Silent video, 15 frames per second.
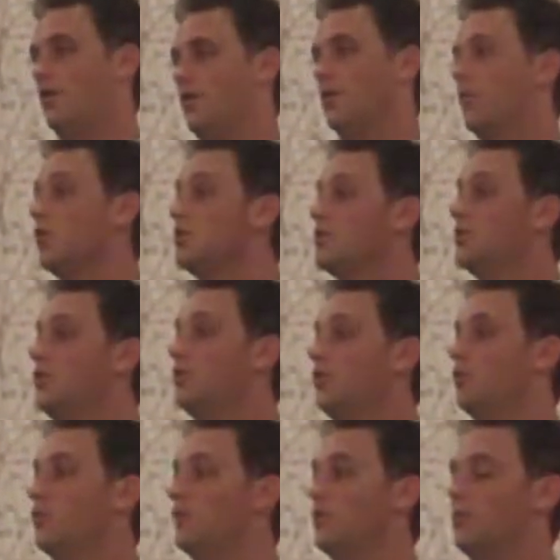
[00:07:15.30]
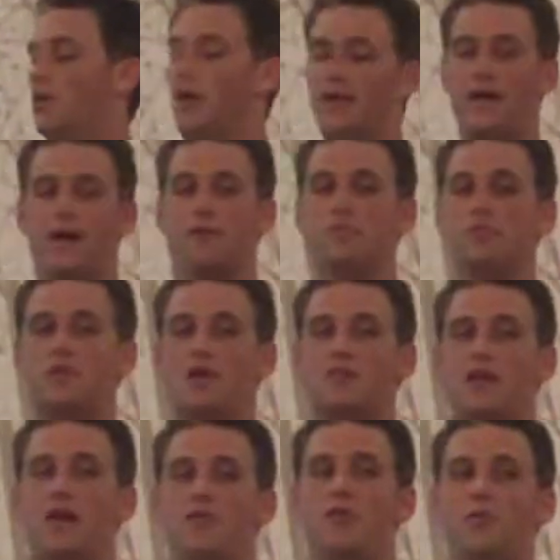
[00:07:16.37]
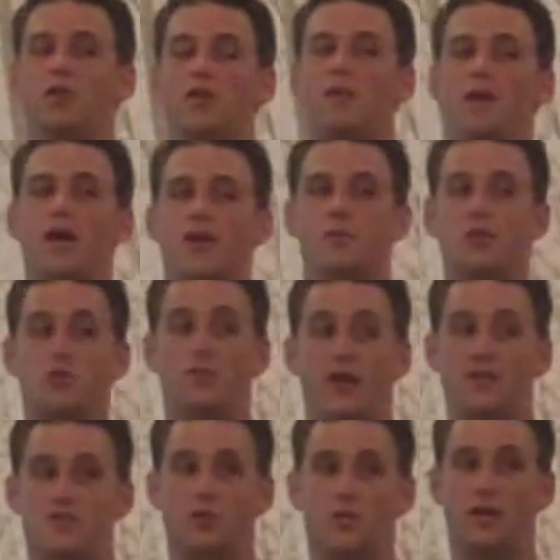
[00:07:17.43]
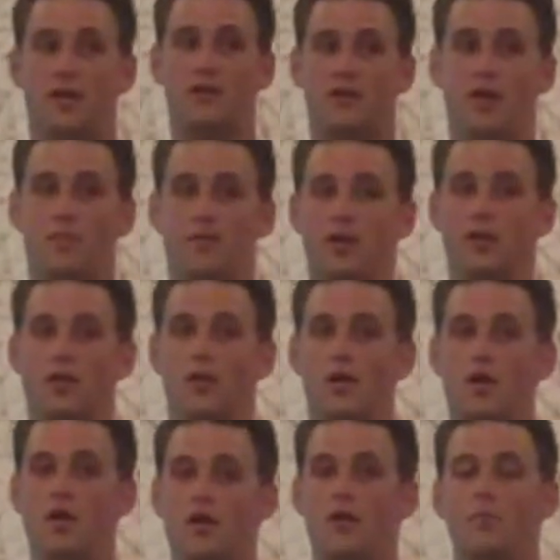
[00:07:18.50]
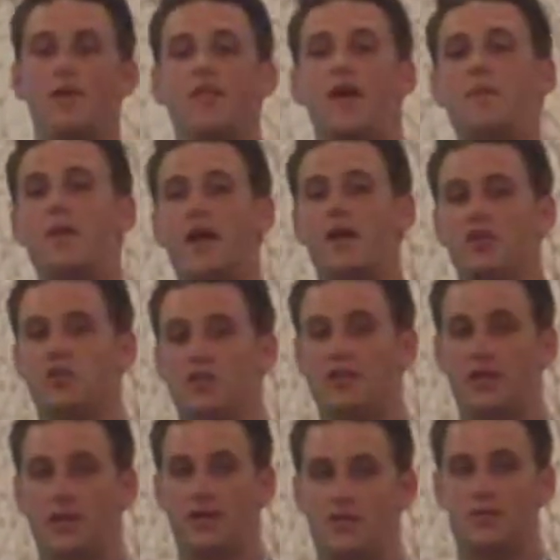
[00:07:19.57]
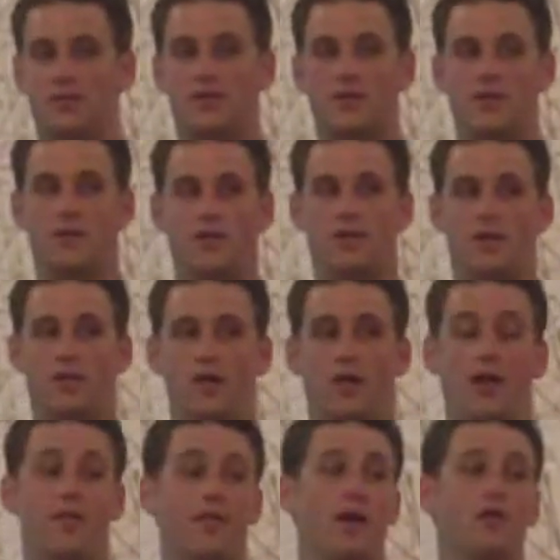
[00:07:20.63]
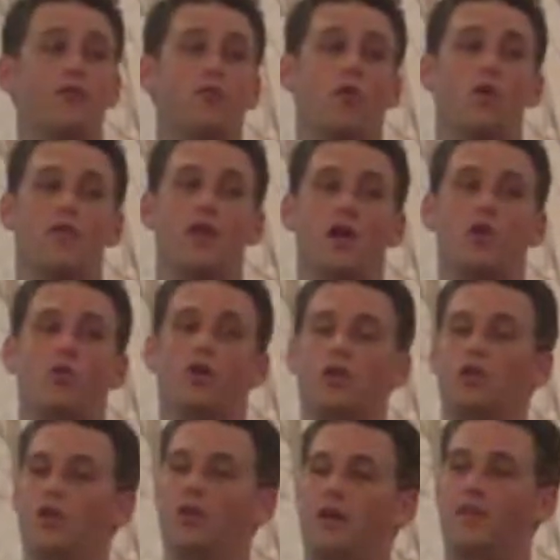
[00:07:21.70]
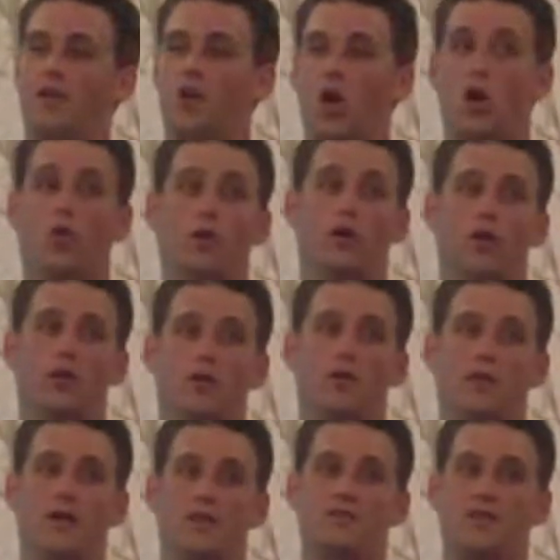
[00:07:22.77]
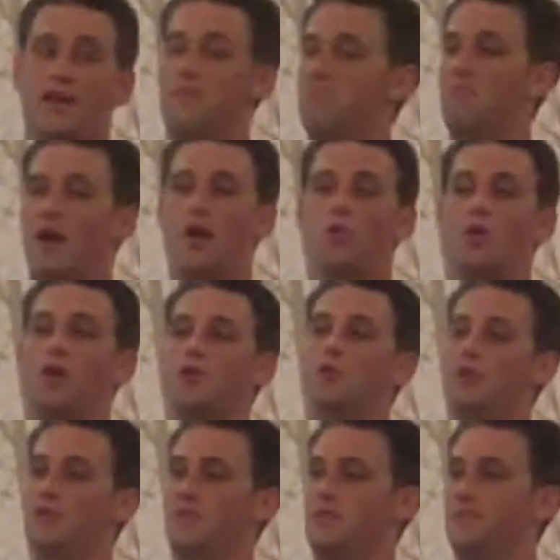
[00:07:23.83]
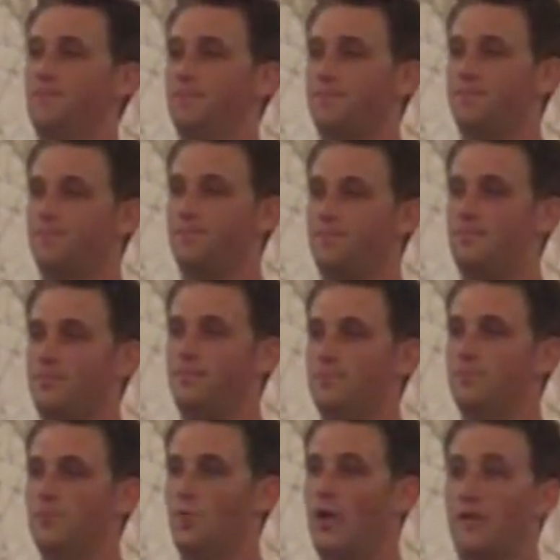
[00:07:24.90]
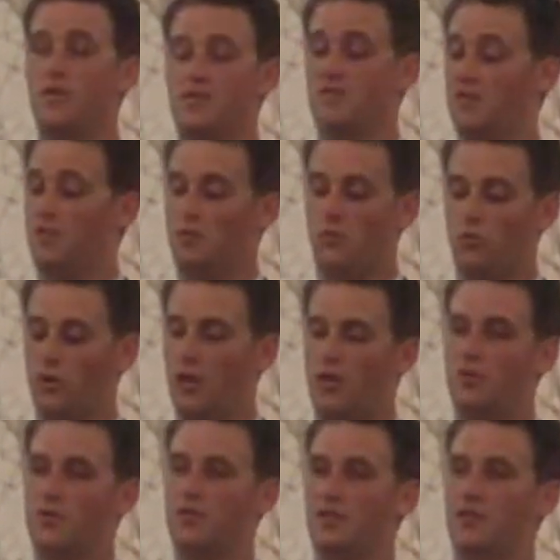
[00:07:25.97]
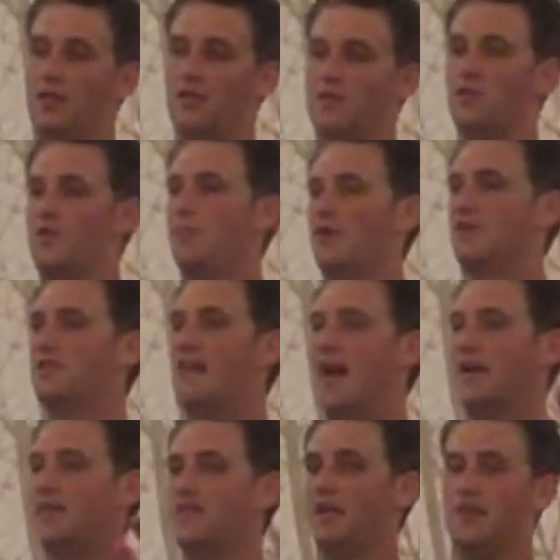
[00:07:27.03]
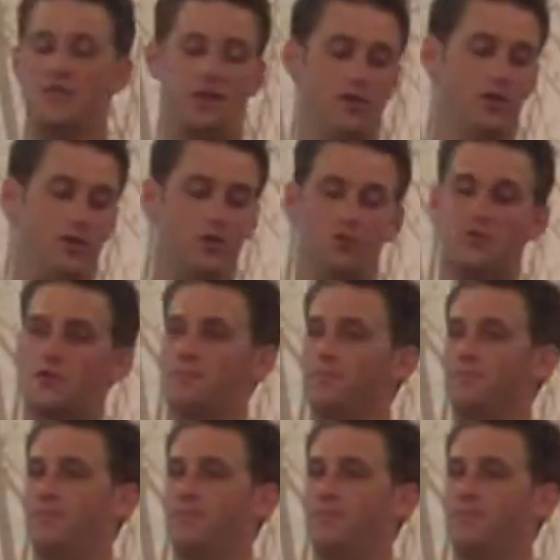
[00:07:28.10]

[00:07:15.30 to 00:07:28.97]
The person who, again, doesn't have the ability to buy a number 2 pencil at the company, but they manage the tickets. And therefore, they're going to look at their owner and say, I don't want to do this. Right? We're not using the tickets. Here's a big stack of tickets that are unused.